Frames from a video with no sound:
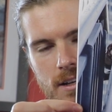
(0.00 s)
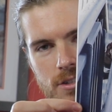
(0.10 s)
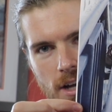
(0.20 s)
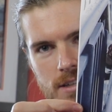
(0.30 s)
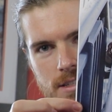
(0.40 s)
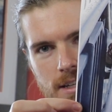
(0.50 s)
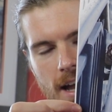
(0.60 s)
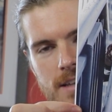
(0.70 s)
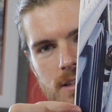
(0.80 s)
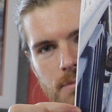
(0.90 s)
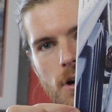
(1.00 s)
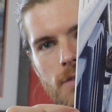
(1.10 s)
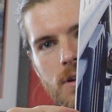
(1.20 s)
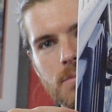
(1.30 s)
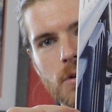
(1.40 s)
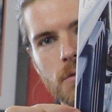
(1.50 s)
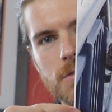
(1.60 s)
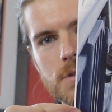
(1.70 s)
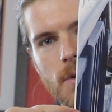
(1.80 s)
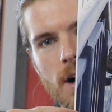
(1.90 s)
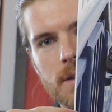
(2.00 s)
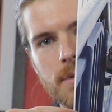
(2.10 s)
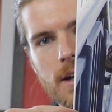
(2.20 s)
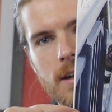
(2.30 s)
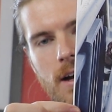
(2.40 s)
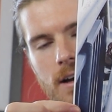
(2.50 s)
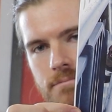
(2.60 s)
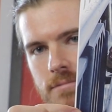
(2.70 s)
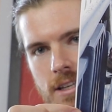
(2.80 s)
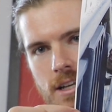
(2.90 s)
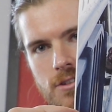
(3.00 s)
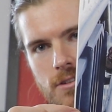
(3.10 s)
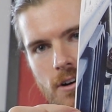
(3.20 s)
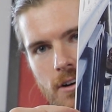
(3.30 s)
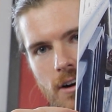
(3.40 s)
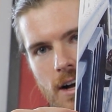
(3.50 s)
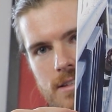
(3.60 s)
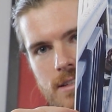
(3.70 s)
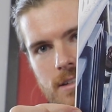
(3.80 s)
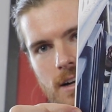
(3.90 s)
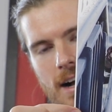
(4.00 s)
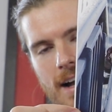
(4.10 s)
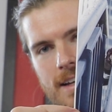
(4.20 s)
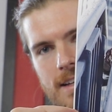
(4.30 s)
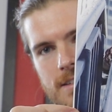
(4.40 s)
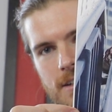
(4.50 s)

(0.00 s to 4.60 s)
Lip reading: Justin has the perfect build for Spider-Man. Kid you not, guys, this guy is